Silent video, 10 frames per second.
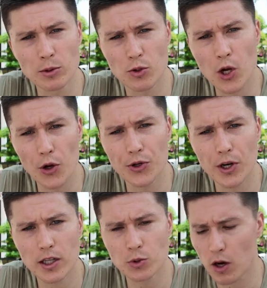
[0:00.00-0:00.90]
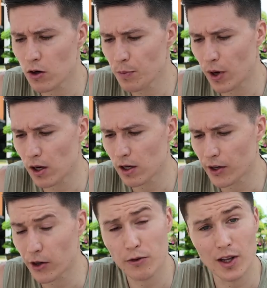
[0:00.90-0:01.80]
comes with coconut as well, but
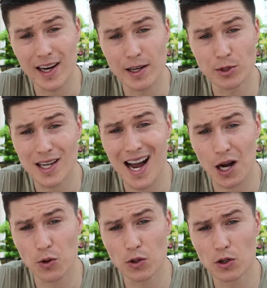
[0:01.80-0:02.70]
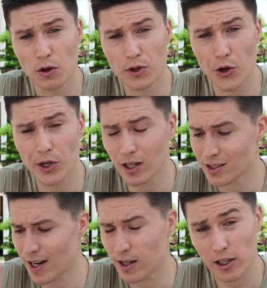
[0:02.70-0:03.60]
I don't know if the lady was out of
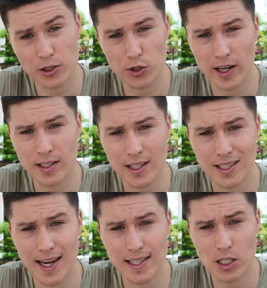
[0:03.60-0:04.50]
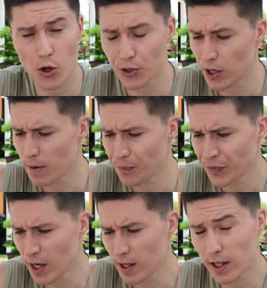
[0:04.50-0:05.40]
coconut today, like shredded desiccated coconut.
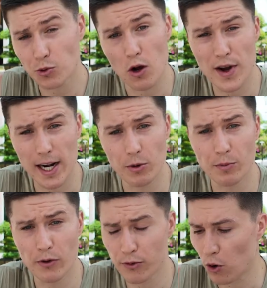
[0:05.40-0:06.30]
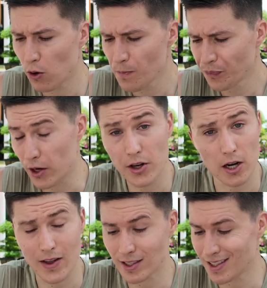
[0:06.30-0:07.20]
That's what I've had it with before, but
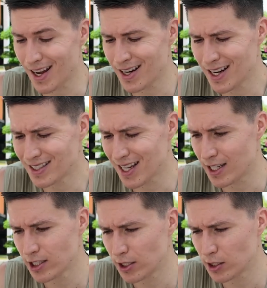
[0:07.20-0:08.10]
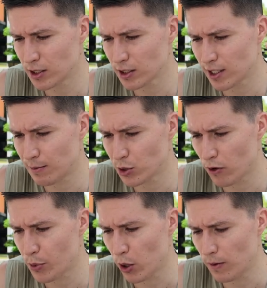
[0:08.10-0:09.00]
none of that today. Instead, she seems
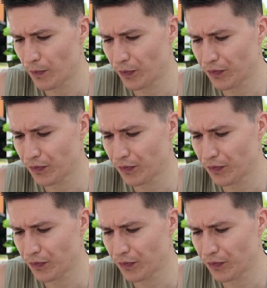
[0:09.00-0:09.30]
to have put